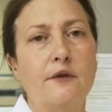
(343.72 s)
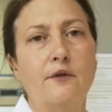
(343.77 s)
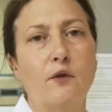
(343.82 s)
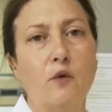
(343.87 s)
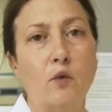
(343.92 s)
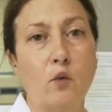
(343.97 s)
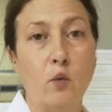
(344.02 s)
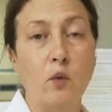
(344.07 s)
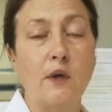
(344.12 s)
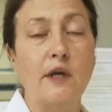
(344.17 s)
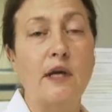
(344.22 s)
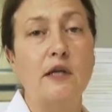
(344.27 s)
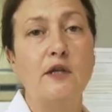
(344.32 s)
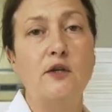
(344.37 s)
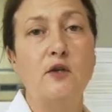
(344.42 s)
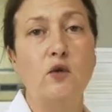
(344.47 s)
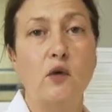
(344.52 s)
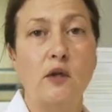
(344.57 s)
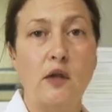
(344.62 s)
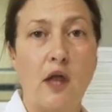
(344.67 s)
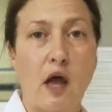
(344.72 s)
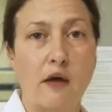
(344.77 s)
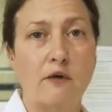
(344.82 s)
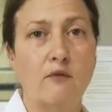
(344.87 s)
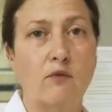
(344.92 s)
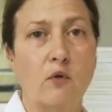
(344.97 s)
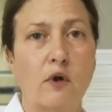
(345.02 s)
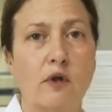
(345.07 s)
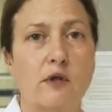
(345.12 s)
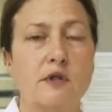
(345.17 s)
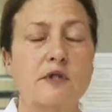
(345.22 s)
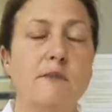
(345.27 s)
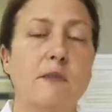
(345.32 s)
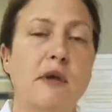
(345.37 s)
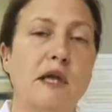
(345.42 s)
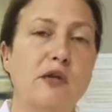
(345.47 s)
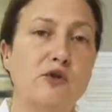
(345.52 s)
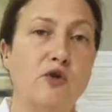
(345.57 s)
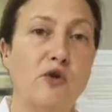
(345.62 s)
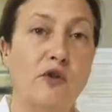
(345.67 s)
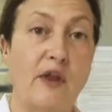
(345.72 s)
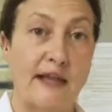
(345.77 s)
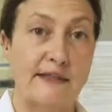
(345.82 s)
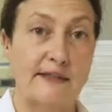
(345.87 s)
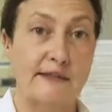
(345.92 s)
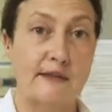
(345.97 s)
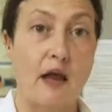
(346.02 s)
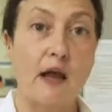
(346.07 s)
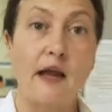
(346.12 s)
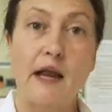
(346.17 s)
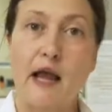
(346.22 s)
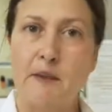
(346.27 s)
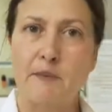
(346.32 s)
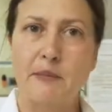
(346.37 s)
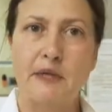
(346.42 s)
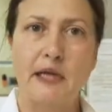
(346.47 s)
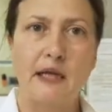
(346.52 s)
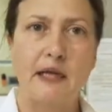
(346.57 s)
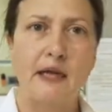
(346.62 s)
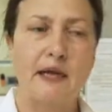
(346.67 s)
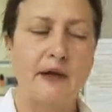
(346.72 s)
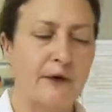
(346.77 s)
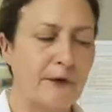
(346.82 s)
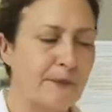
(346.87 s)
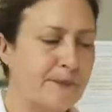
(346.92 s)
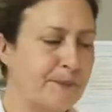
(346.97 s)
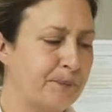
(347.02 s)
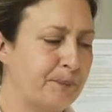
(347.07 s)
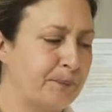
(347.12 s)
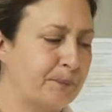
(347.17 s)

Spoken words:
So we need to do a lot of work to make sure that's not happening here.